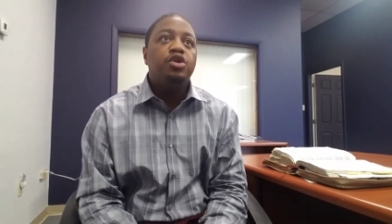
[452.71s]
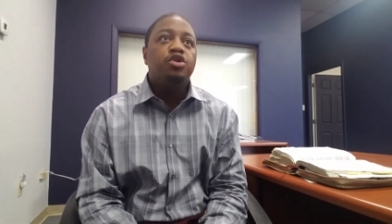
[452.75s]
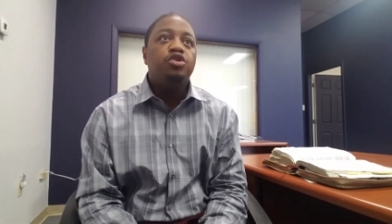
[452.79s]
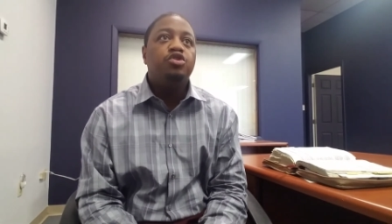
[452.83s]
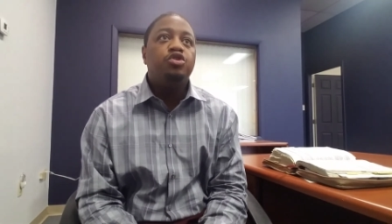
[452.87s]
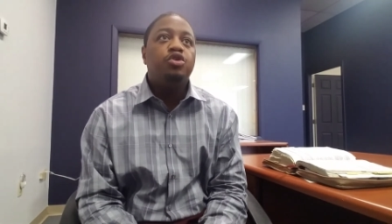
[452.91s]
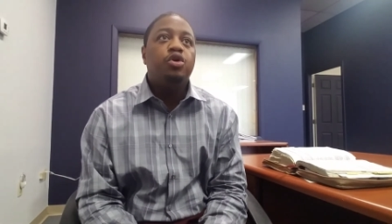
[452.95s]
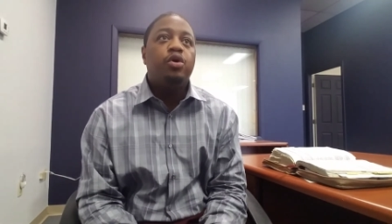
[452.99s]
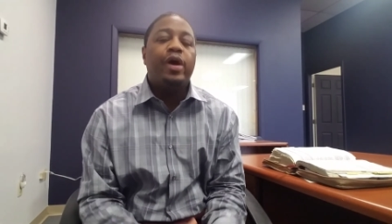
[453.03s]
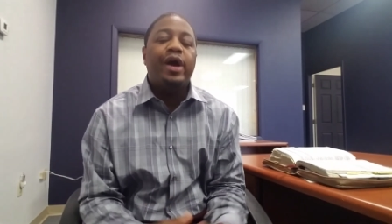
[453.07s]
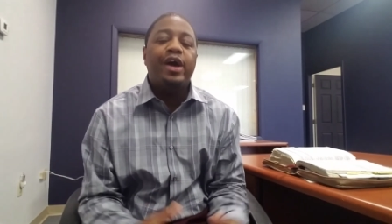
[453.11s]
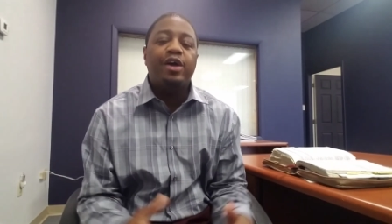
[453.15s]

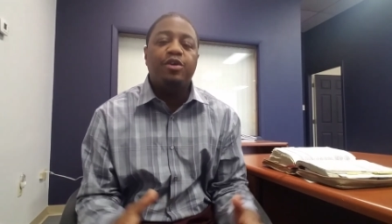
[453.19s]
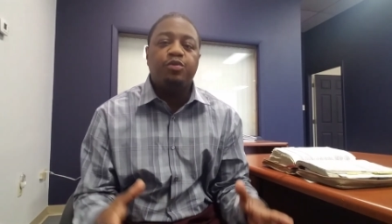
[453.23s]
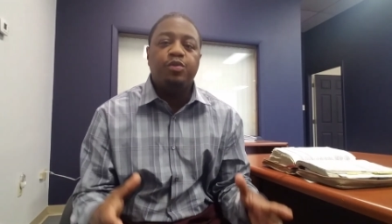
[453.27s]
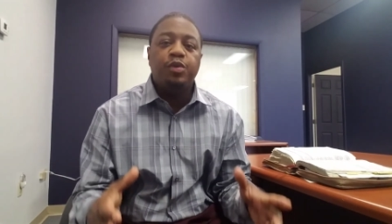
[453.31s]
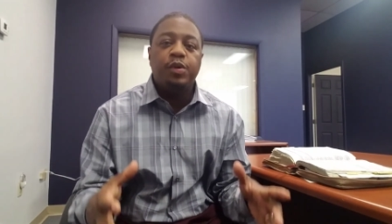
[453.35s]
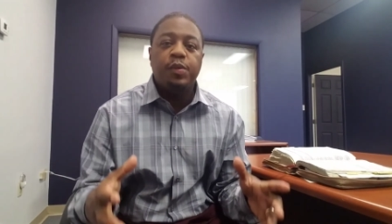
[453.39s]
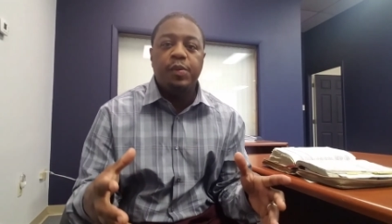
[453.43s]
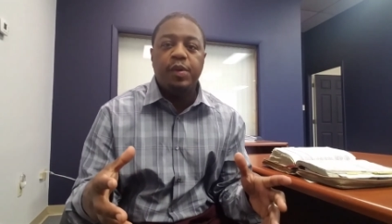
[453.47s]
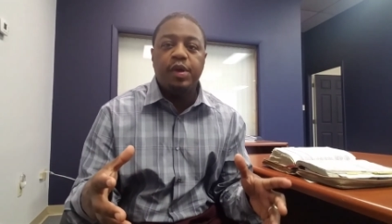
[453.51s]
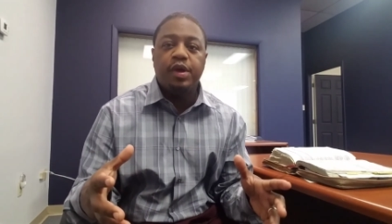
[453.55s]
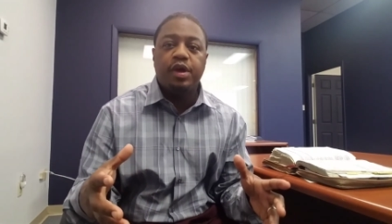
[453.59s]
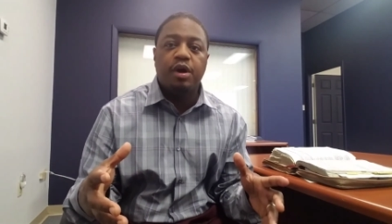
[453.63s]
you know, as
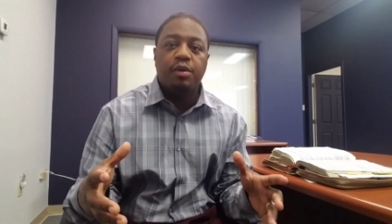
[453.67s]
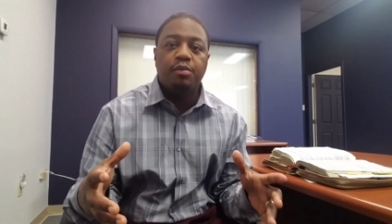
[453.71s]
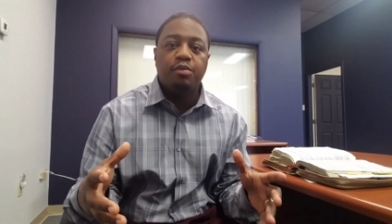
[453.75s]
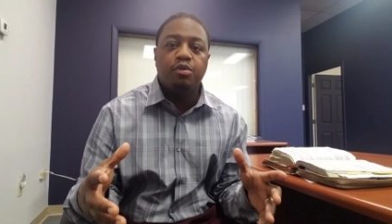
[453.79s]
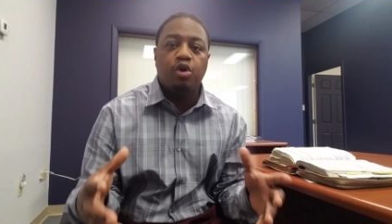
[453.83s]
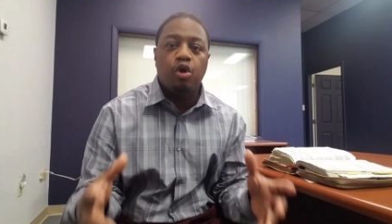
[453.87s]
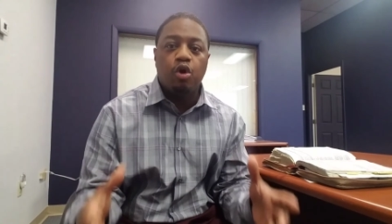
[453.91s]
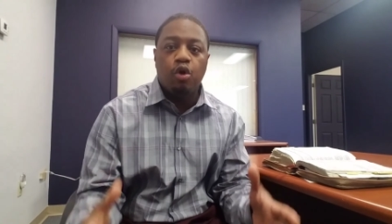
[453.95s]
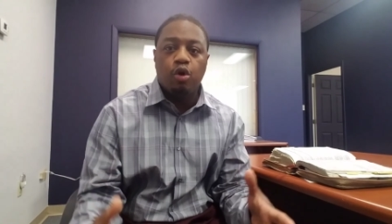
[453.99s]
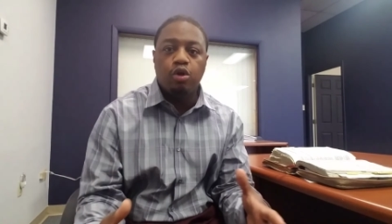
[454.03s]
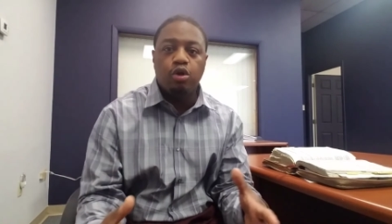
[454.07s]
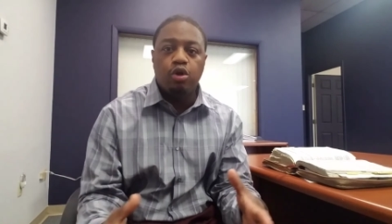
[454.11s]
we become
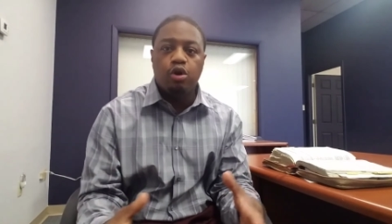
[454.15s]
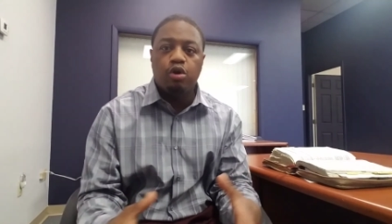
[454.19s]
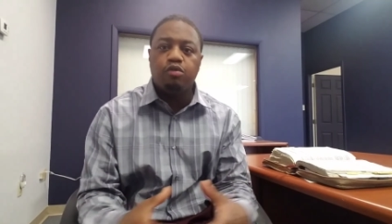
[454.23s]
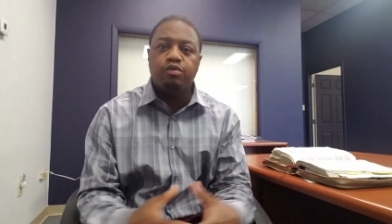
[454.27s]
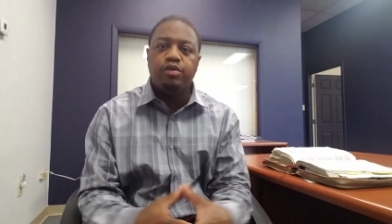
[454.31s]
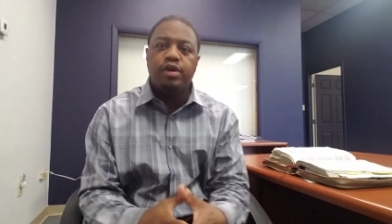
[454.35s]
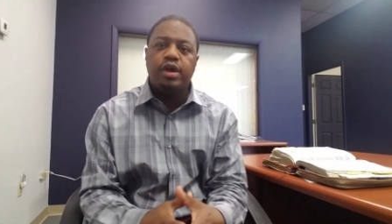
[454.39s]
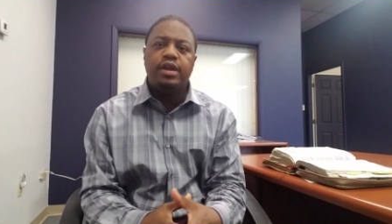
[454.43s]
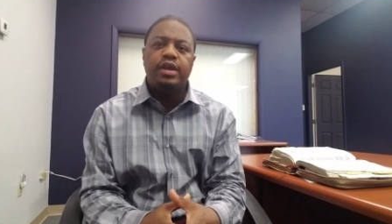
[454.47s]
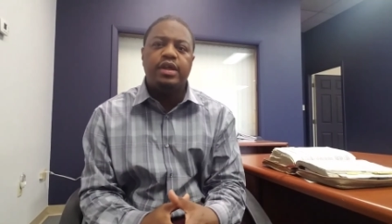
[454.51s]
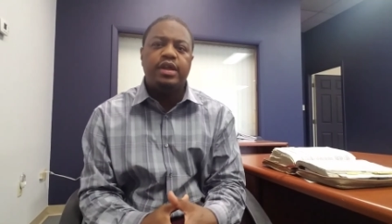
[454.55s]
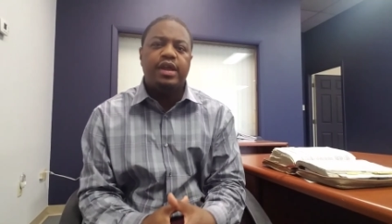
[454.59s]
goal
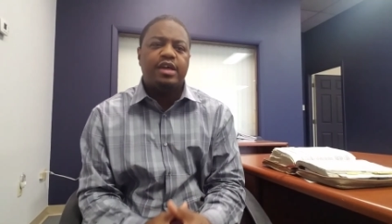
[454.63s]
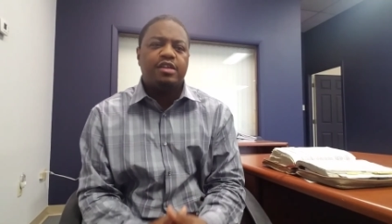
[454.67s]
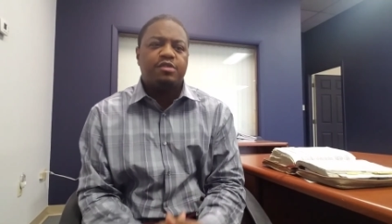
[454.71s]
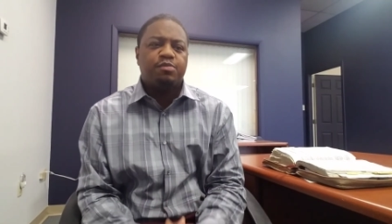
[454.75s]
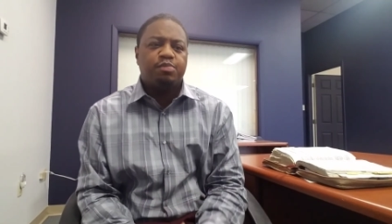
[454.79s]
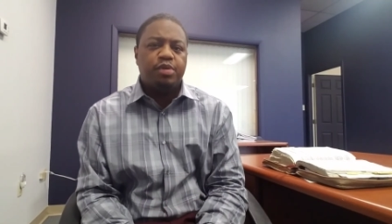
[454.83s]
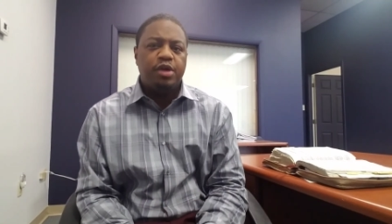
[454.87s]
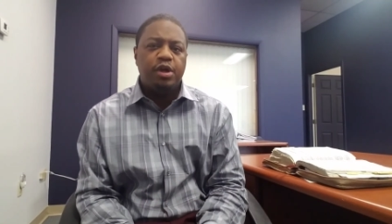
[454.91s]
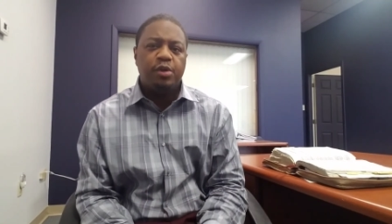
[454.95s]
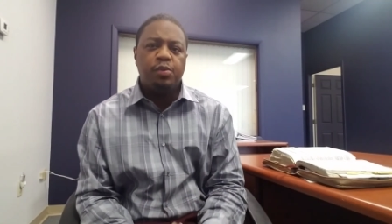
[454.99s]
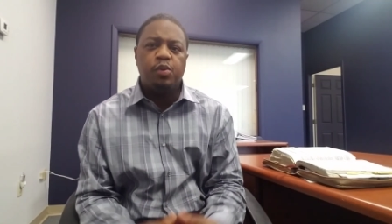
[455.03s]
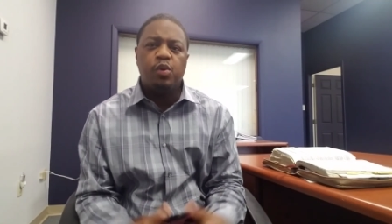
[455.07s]
oriented as
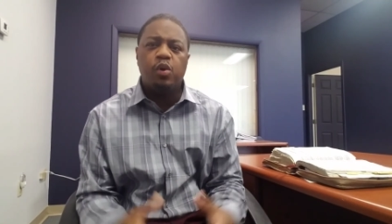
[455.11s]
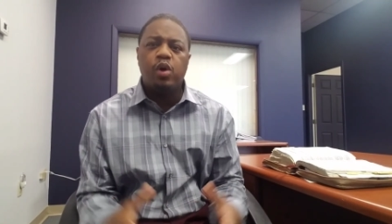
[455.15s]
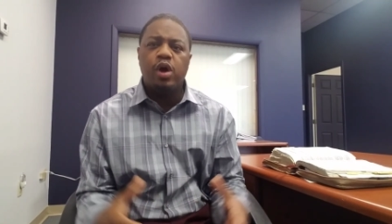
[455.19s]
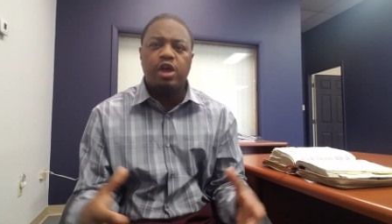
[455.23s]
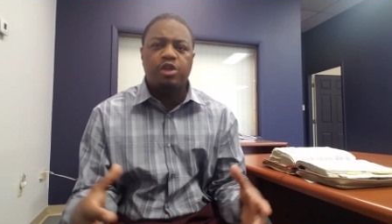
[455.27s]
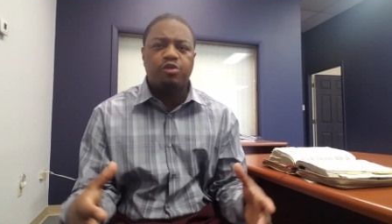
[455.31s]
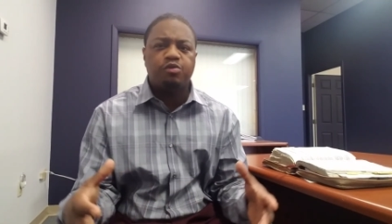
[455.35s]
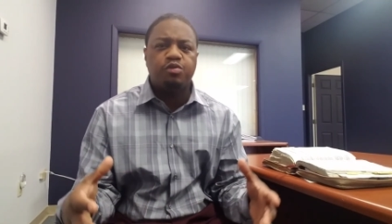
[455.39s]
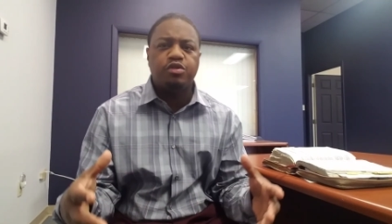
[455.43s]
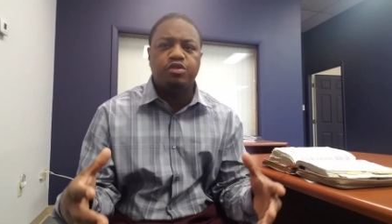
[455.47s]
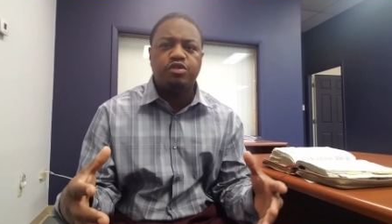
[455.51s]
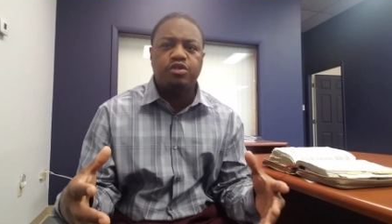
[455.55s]
people,
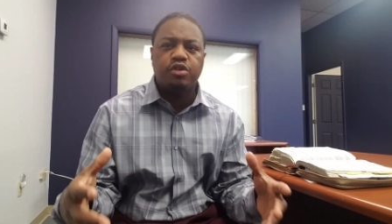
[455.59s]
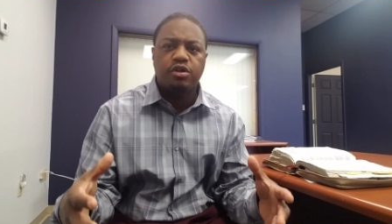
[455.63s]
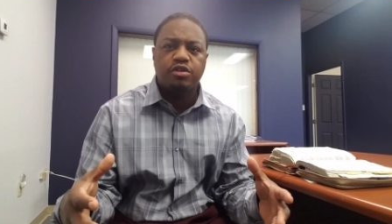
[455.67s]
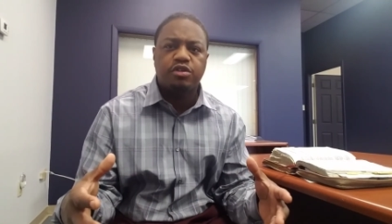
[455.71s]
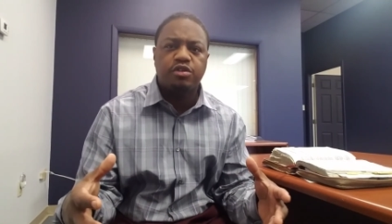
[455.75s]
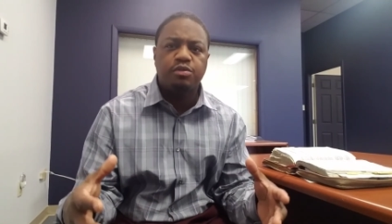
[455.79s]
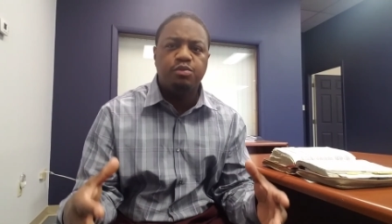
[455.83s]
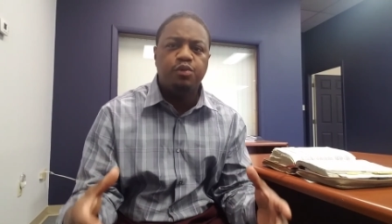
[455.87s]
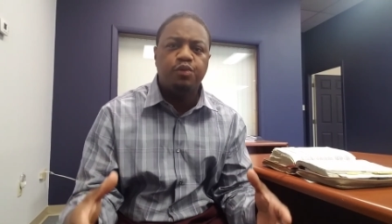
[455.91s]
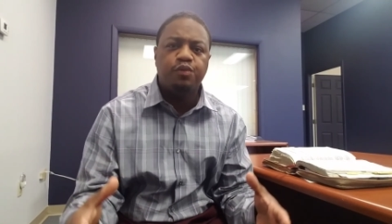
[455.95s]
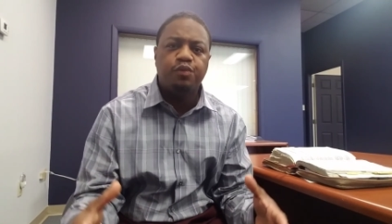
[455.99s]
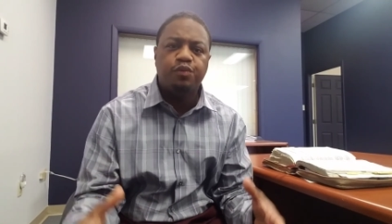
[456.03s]
as we start
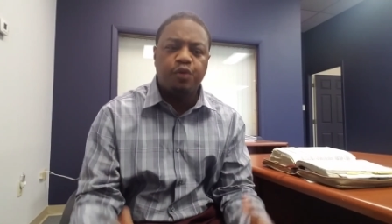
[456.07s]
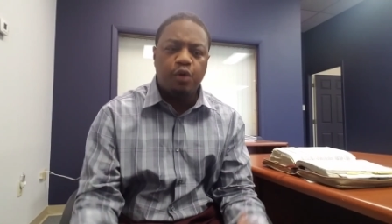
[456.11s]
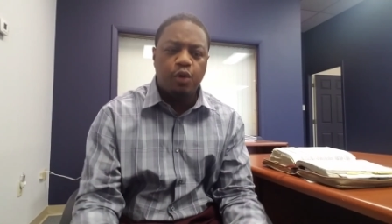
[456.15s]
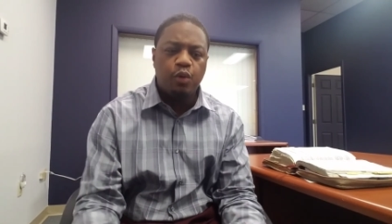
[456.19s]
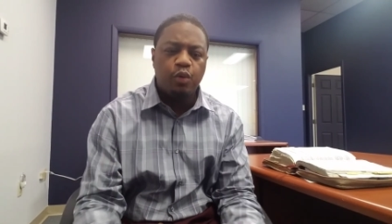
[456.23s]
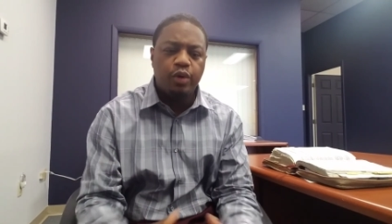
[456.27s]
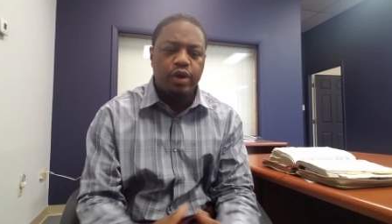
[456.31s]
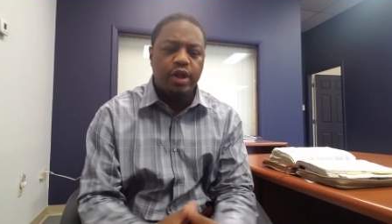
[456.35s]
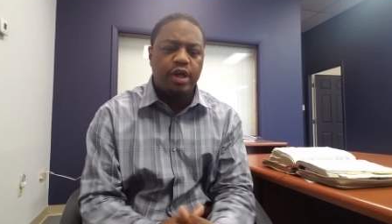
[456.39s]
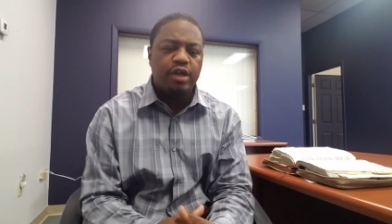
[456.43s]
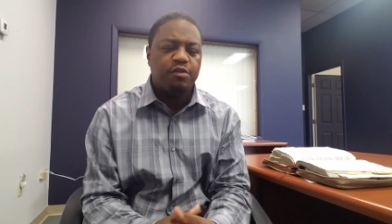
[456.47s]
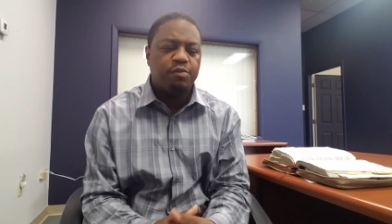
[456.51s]
to move
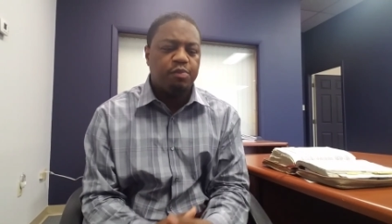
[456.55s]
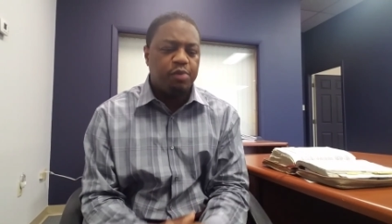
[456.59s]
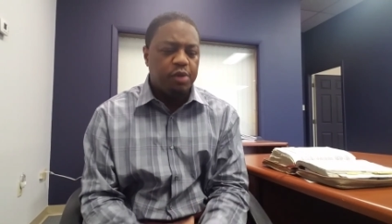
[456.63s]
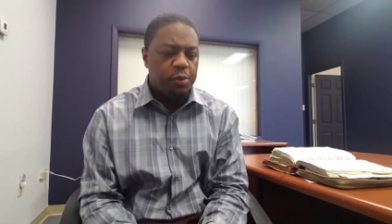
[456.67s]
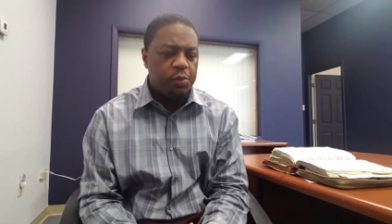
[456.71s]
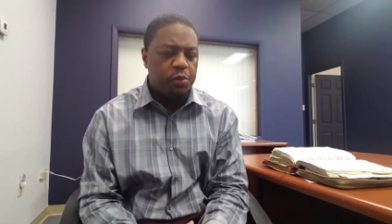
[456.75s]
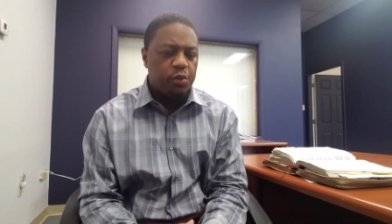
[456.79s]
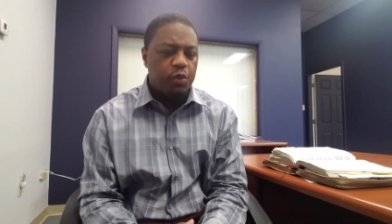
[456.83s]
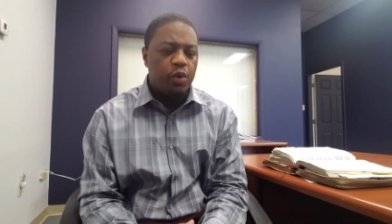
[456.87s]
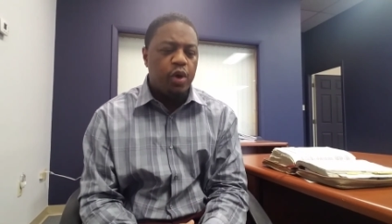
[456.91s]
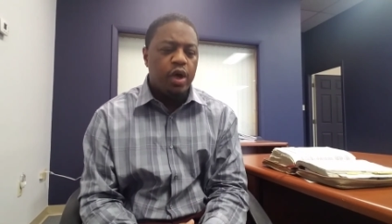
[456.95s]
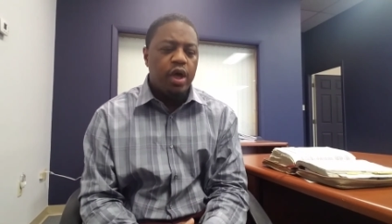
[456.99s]
forward as
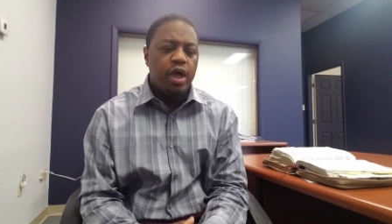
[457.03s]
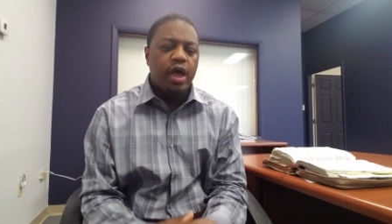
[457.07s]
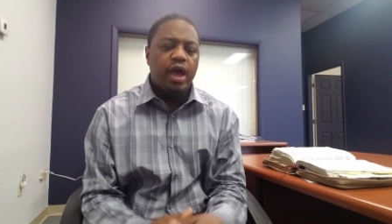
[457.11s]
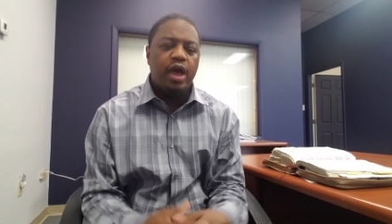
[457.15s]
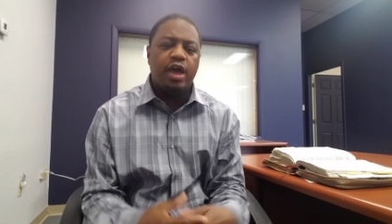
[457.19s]
people,